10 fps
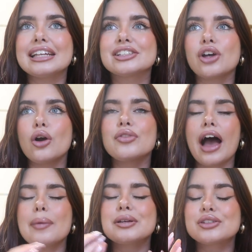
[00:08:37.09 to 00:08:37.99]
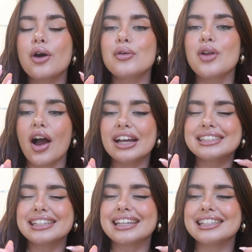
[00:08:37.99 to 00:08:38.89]
And it's so, the app is so
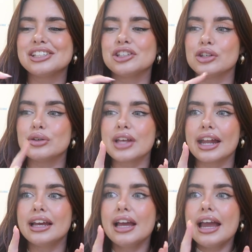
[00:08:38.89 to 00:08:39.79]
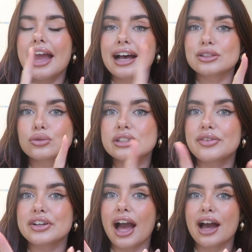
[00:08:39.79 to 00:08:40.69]
nice and easy to use, and it has all the
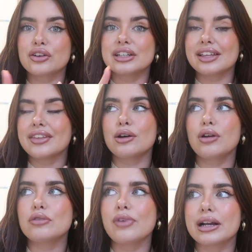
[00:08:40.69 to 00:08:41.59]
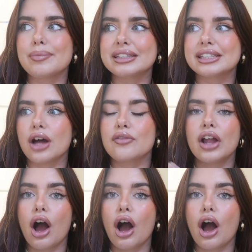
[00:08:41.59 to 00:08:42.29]
different categories, and then it will like recommend stuff.